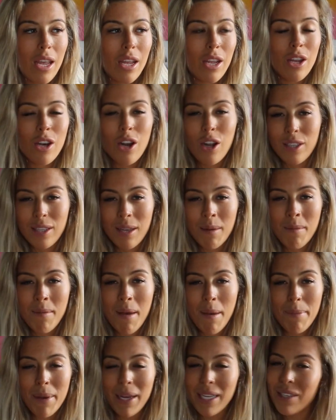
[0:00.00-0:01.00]
You know, some of
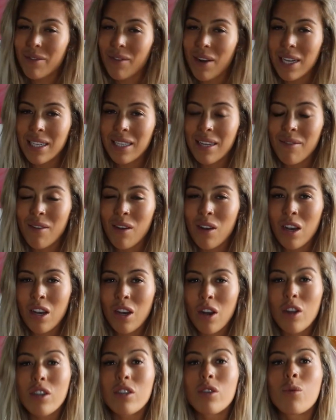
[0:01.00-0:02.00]
my best friends I've only
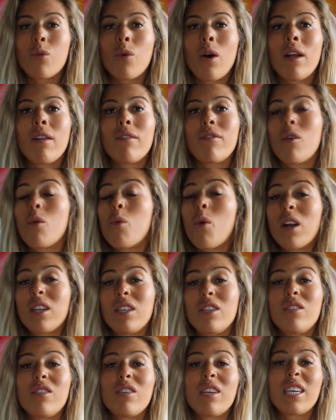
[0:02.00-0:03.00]
known for 1
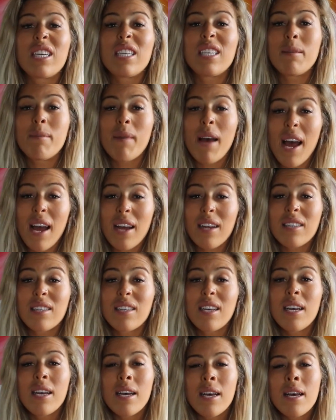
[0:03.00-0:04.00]
to 2 years max,